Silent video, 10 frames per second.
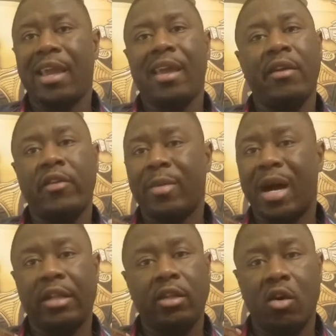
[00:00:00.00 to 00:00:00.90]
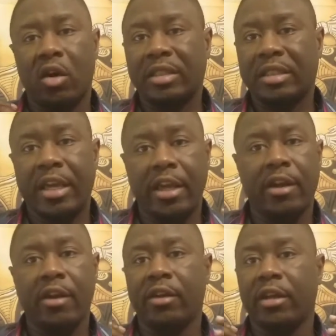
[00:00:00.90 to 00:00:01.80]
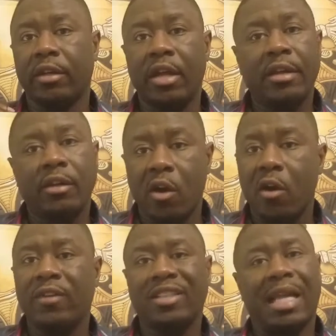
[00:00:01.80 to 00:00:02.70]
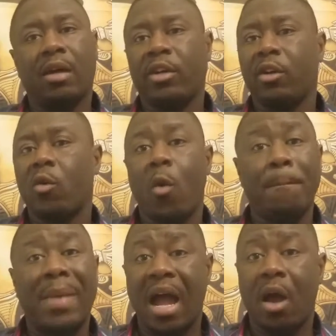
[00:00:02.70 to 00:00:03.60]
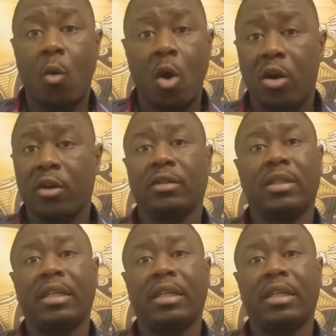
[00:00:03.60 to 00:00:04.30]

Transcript: They had everybody all scared and nervous out there going buying water,